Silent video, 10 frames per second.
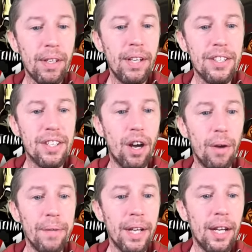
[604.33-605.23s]
Let's
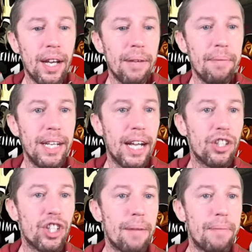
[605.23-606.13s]
go. Let me
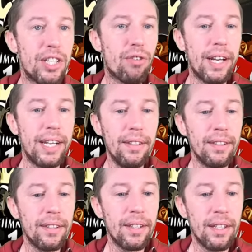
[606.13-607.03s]
share my screen.
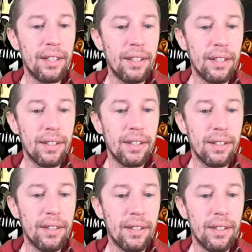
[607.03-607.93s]

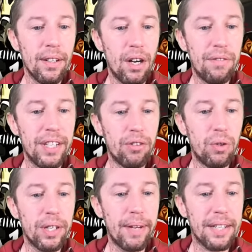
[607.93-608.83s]
Hopefully you're
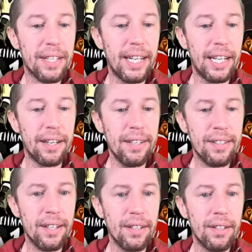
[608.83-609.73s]
all going to be able to hear
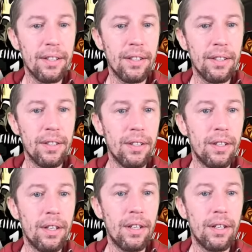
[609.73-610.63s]
this.
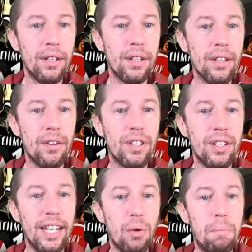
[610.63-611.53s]
Go
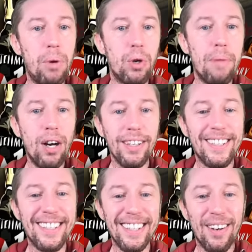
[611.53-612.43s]
to the old
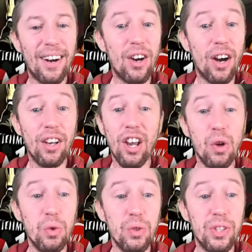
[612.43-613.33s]
bookmarks. I've got
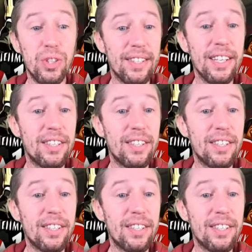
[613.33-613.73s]
loads of these.